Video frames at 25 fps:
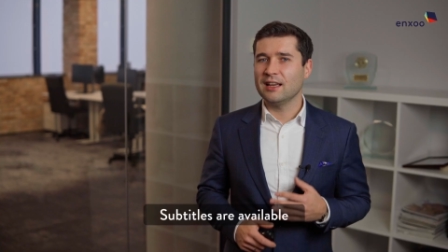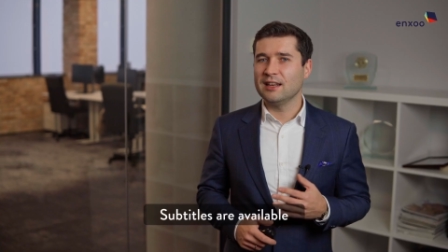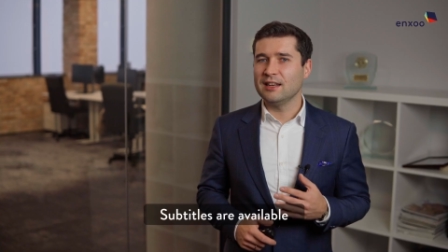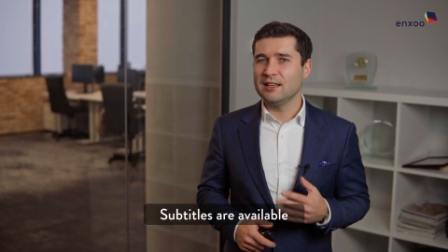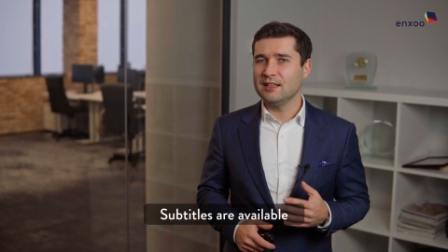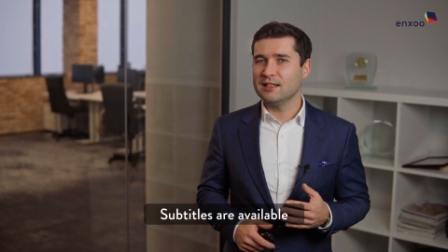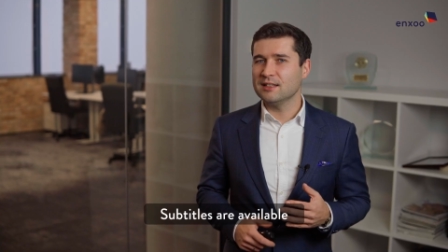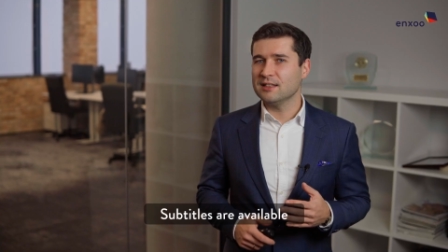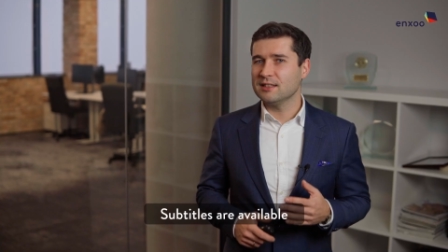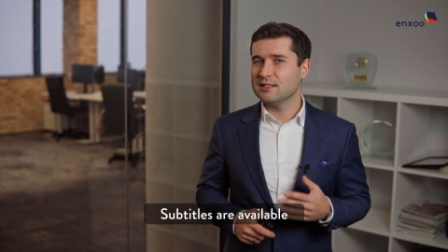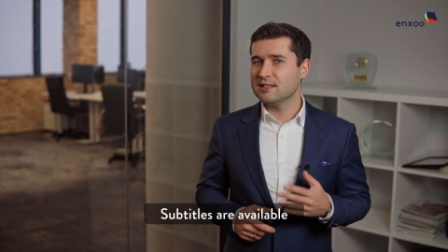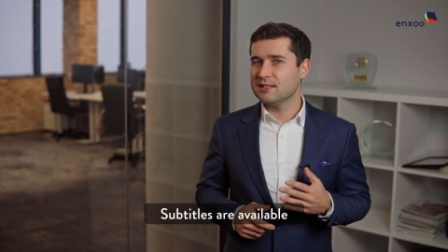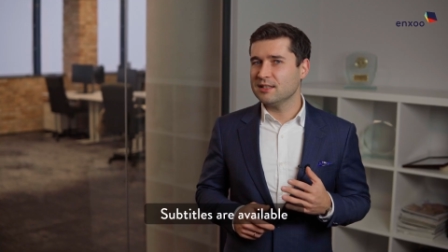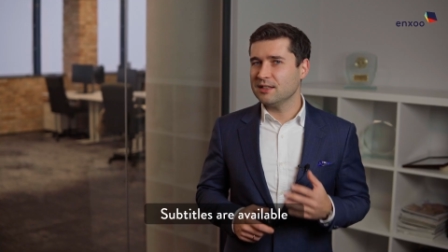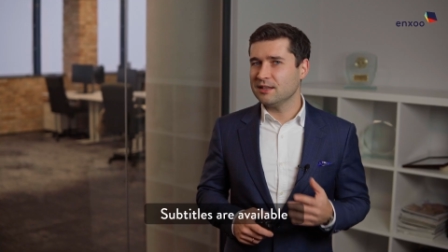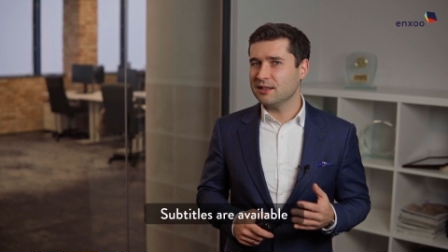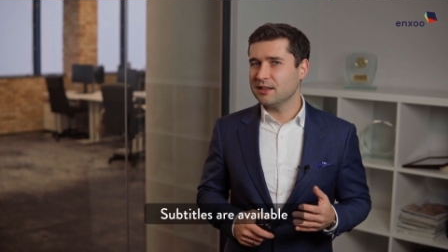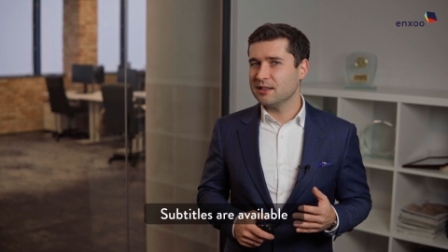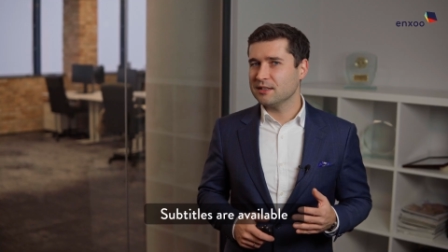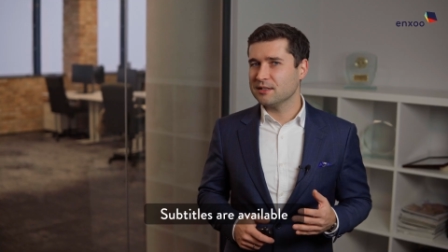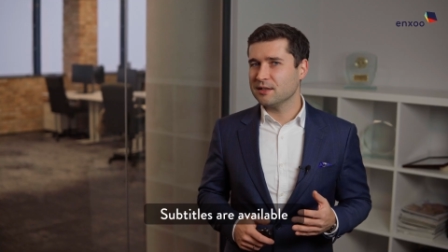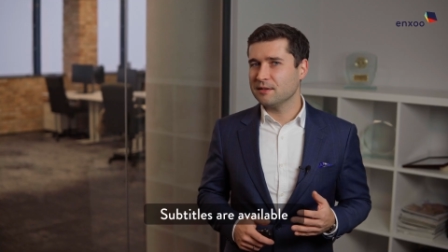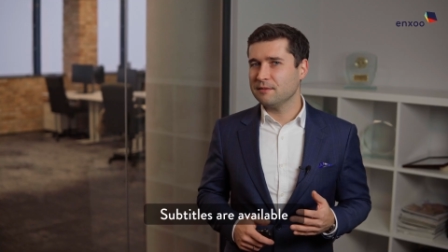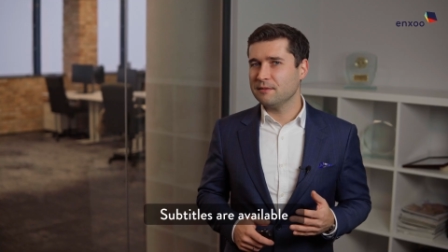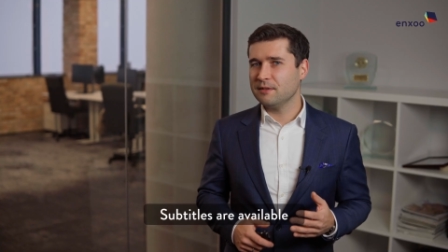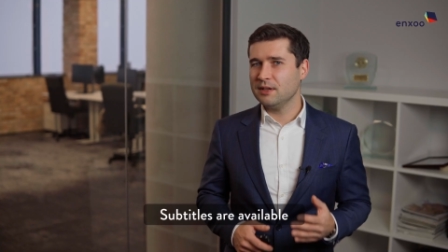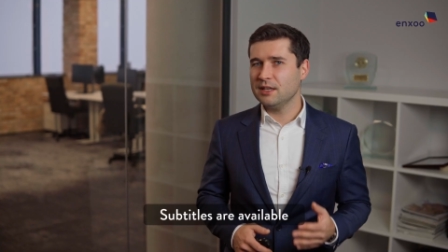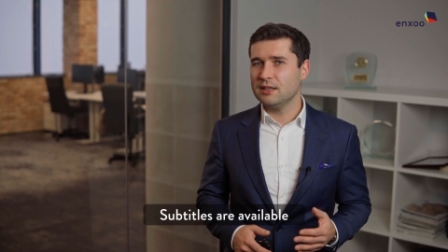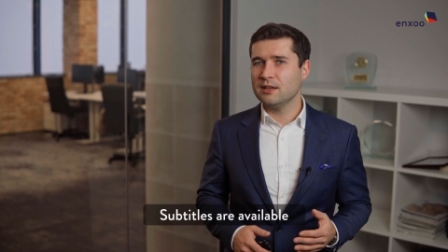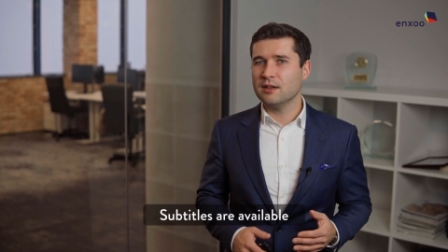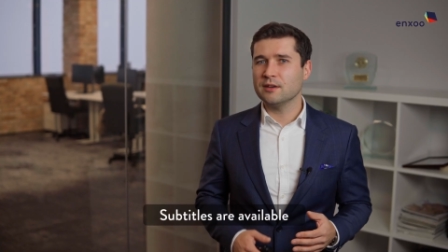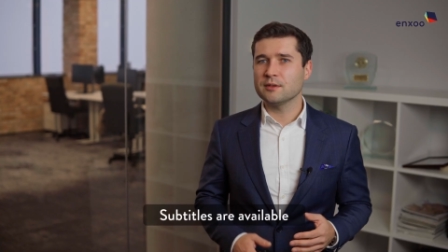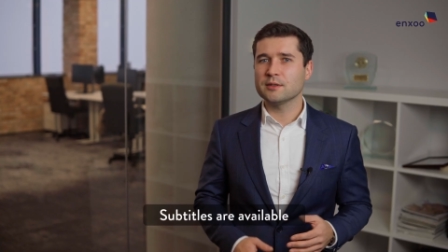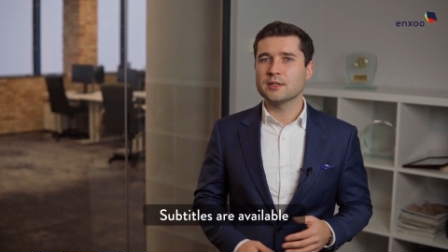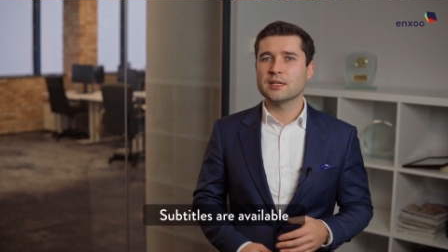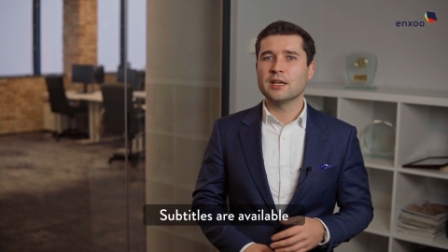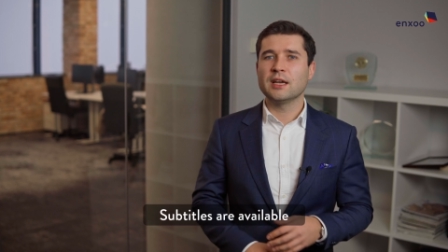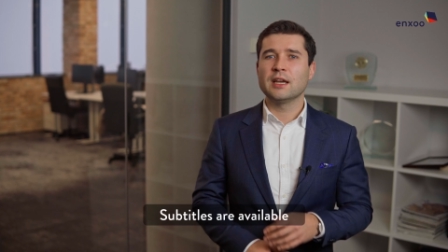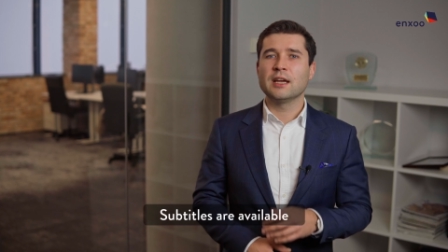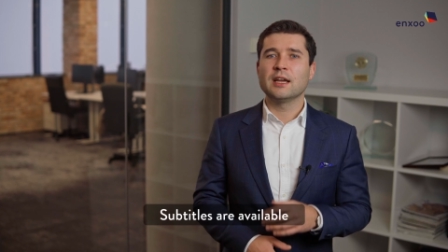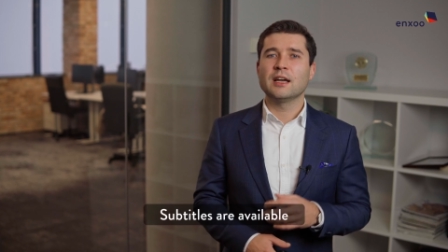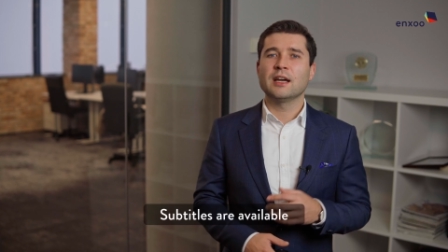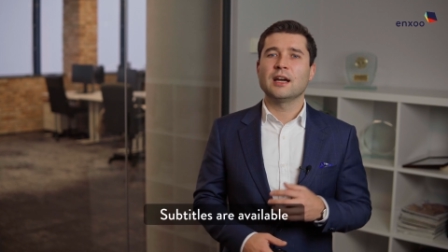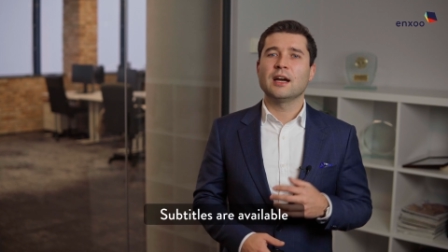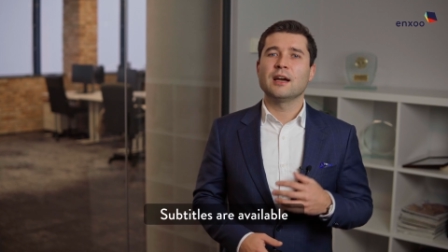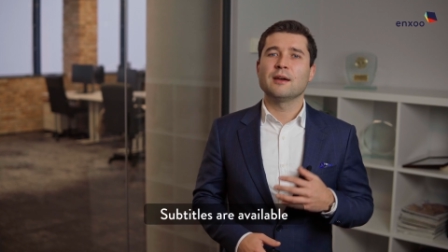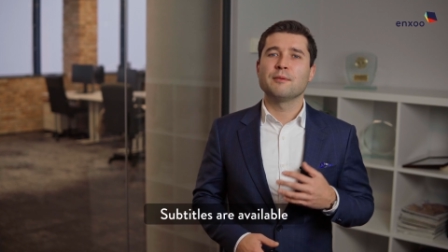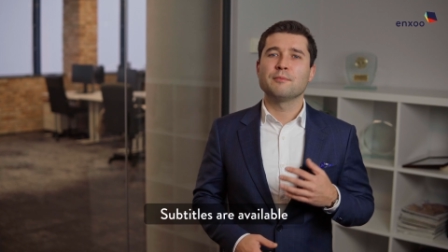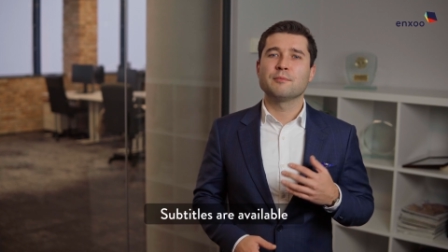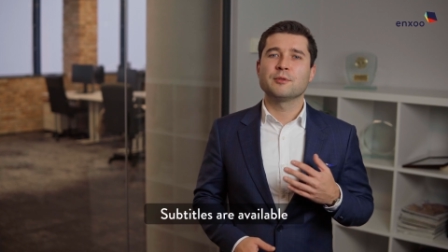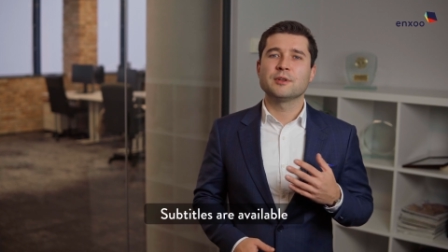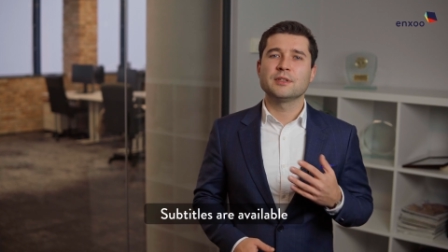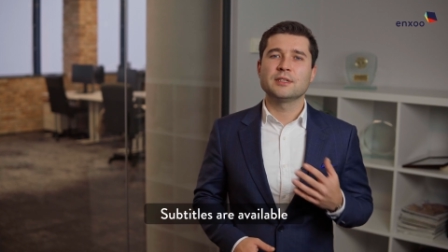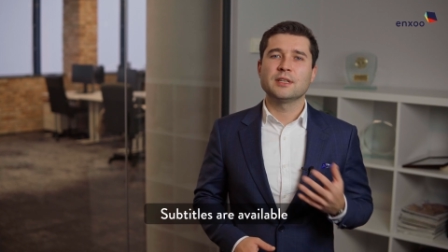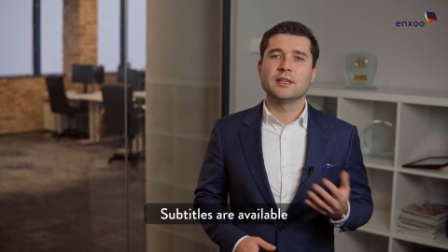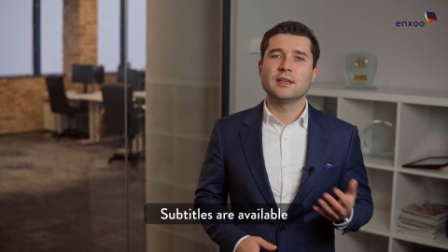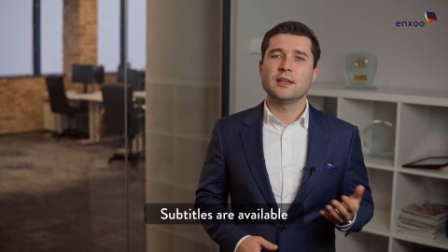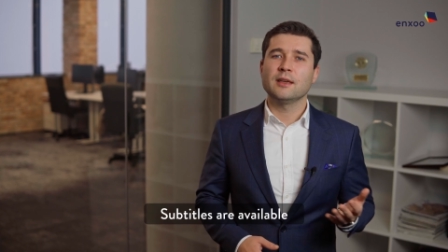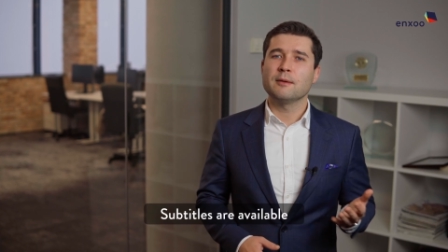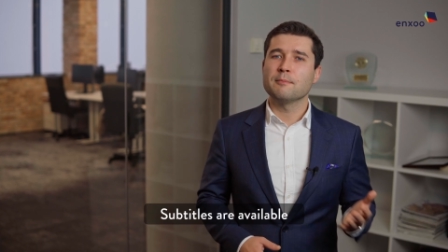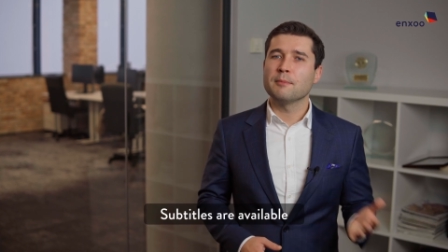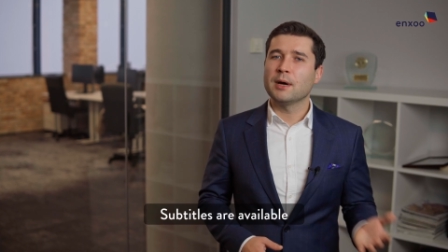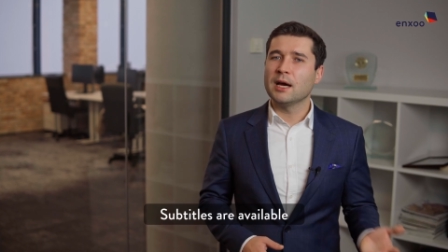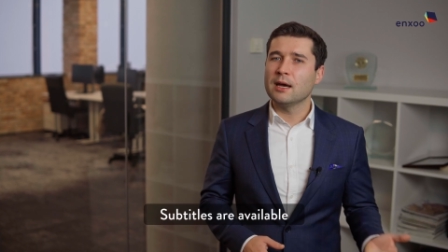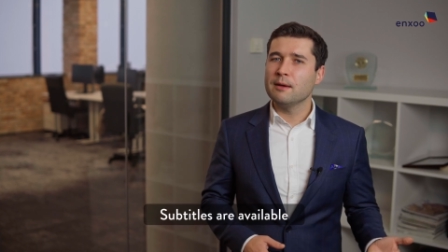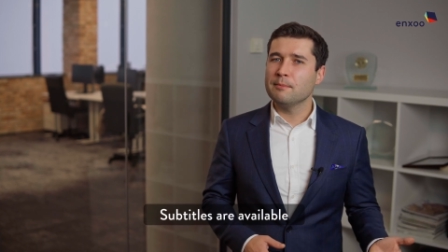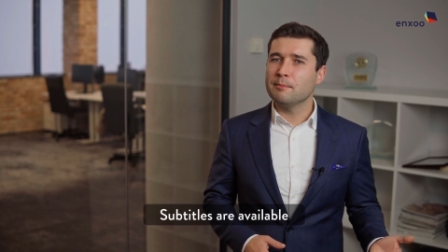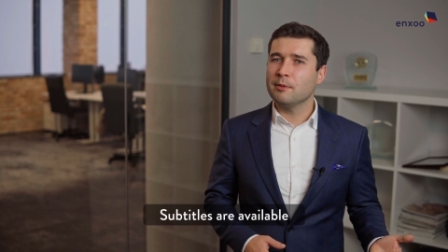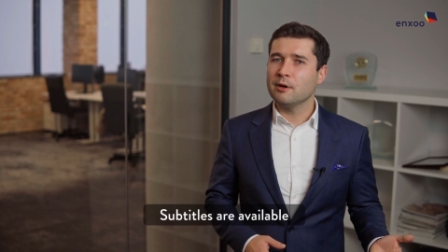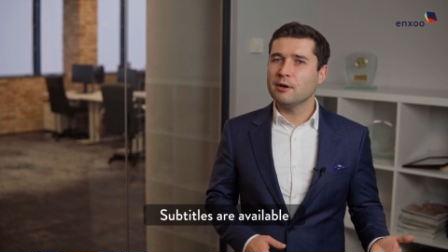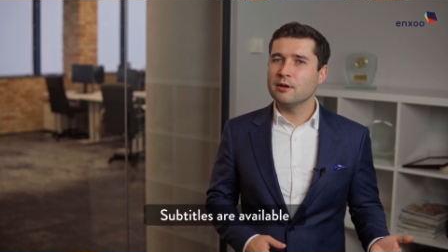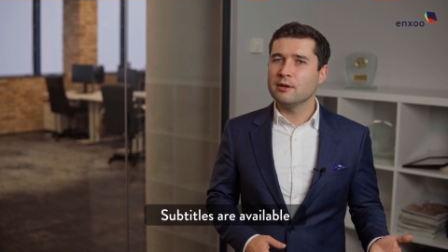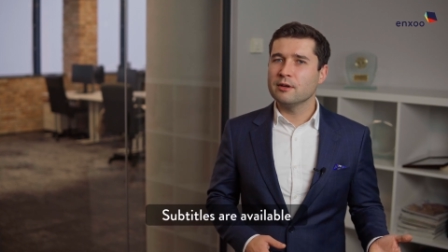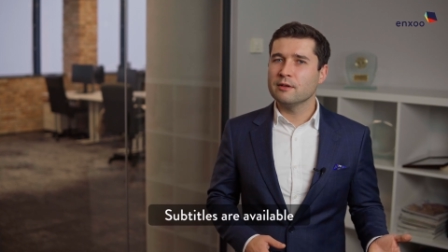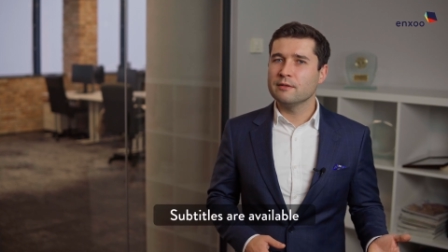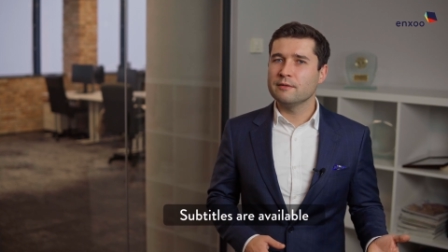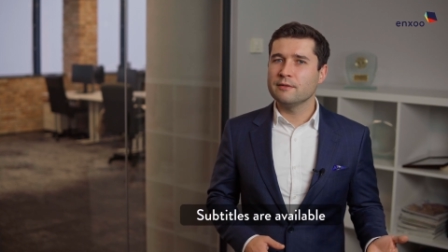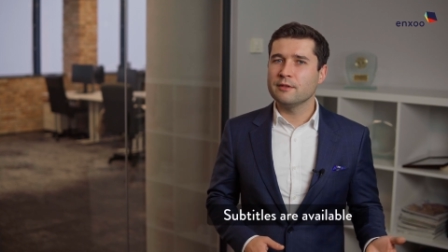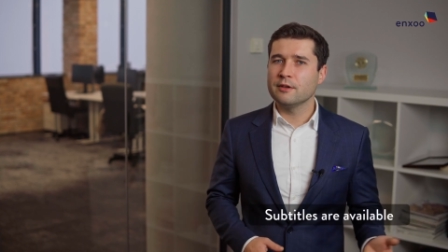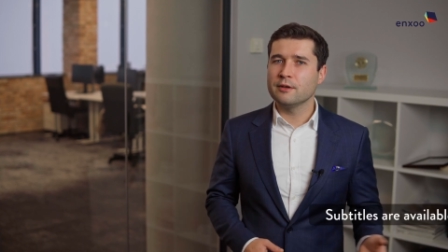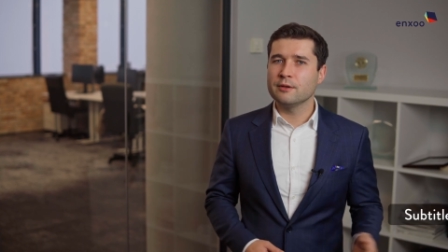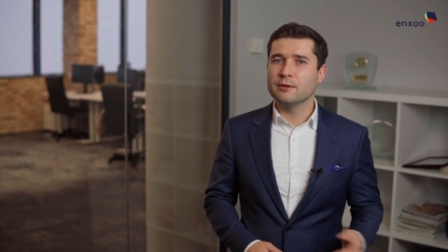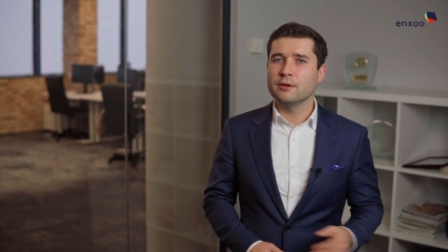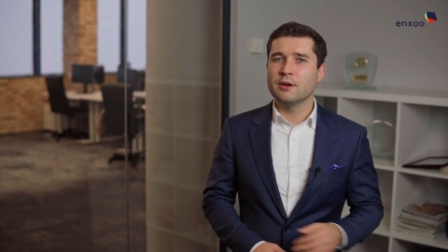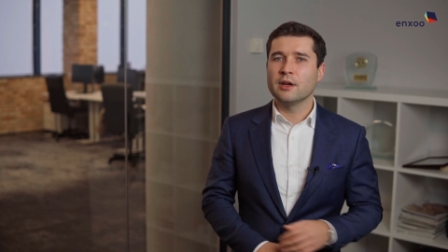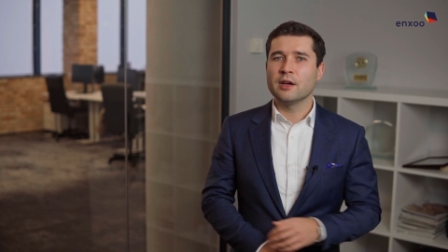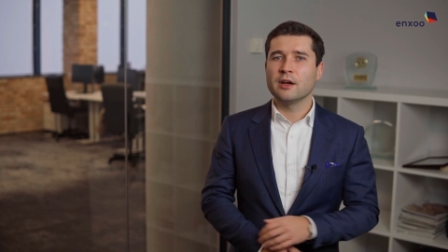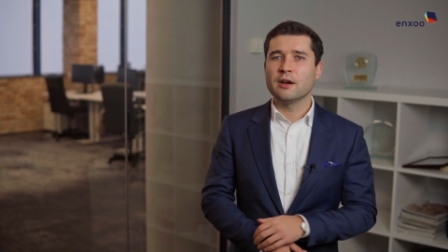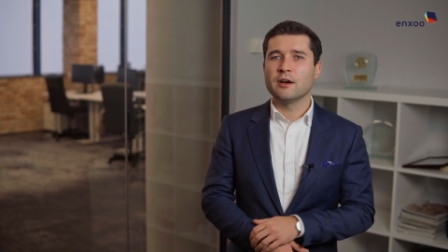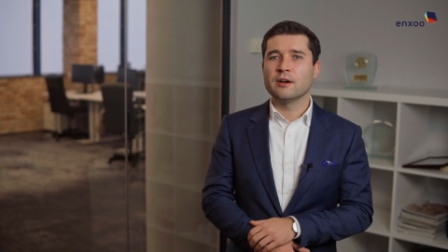and in this series of videos I'm presenting my point of view